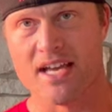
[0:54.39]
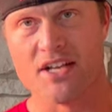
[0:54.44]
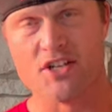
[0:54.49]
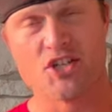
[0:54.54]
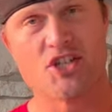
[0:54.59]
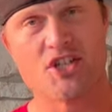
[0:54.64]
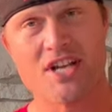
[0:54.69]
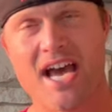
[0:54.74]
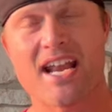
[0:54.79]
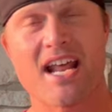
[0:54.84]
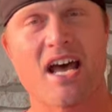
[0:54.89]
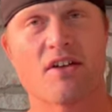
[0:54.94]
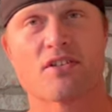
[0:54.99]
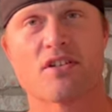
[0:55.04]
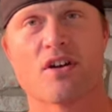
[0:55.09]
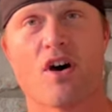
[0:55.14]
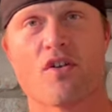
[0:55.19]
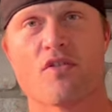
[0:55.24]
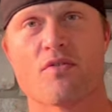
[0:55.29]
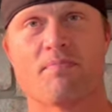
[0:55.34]
And shout out
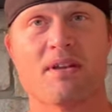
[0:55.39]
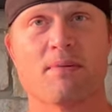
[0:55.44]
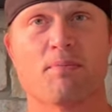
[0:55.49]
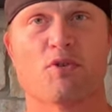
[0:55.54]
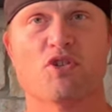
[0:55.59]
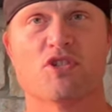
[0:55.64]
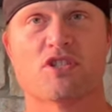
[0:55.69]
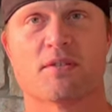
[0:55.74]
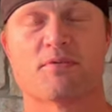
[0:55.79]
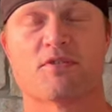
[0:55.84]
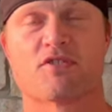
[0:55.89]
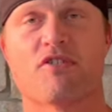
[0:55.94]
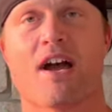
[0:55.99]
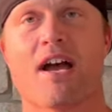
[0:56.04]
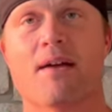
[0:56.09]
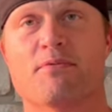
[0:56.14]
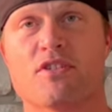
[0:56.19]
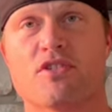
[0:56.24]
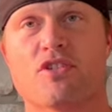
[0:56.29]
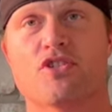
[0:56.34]
to all the people who
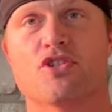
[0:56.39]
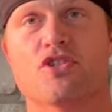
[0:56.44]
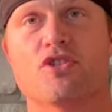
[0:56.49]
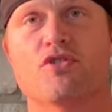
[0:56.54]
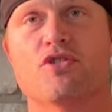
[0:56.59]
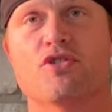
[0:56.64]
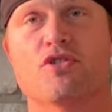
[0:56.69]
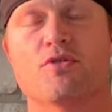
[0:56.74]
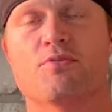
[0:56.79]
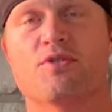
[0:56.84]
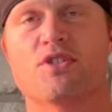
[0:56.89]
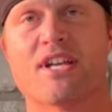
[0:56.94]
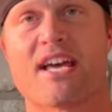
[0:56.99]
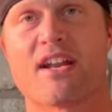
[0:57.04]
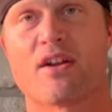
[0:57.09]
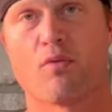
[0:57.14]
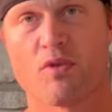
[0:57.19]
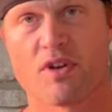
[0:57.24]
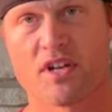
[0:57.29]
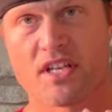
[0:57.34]
subscribe to this YouTube
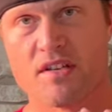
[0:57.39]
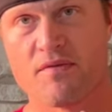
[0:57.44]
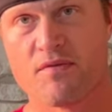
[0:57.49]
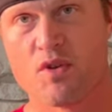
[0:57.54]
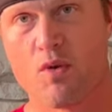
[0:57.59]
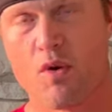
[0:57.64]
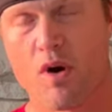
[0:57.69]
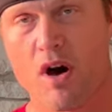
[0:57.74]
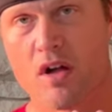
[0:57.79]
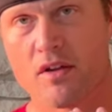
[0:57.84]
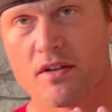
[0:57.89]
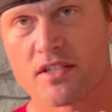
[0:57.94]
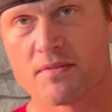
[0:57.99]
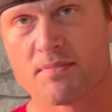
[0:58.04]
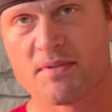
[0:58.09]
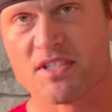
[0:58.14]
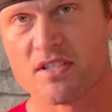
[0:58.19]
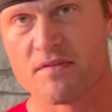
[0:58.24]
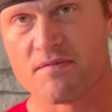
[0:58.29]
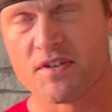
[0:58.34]
channel. I want to give you all a
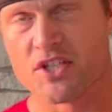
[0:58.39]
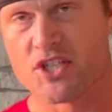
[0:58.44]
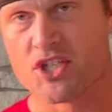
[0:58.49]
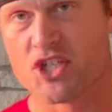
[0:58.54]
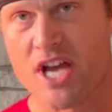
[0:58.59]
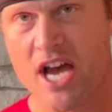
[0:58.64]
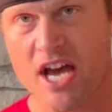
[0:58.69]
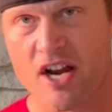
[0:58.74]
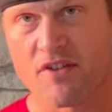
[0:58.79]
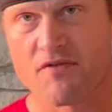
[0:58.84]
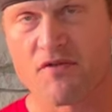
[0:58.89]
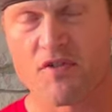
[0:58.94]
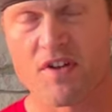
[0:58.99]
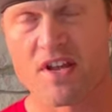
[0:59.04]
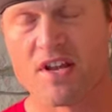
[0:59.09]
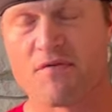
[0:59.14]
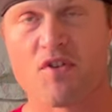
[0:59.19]
specific shout out.